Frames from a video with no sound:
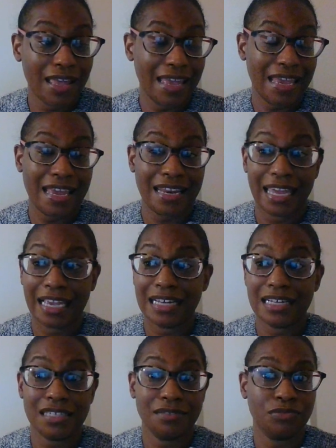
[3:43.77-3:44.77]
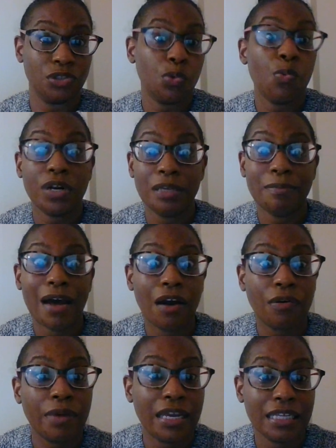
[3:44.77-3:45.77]
and like a
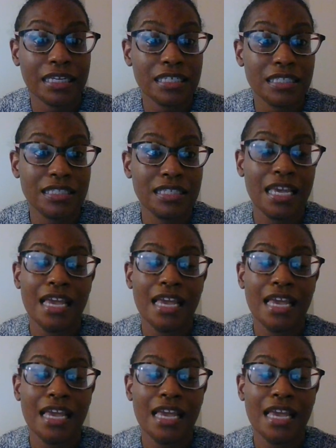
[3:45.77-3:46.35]
20-mile radius.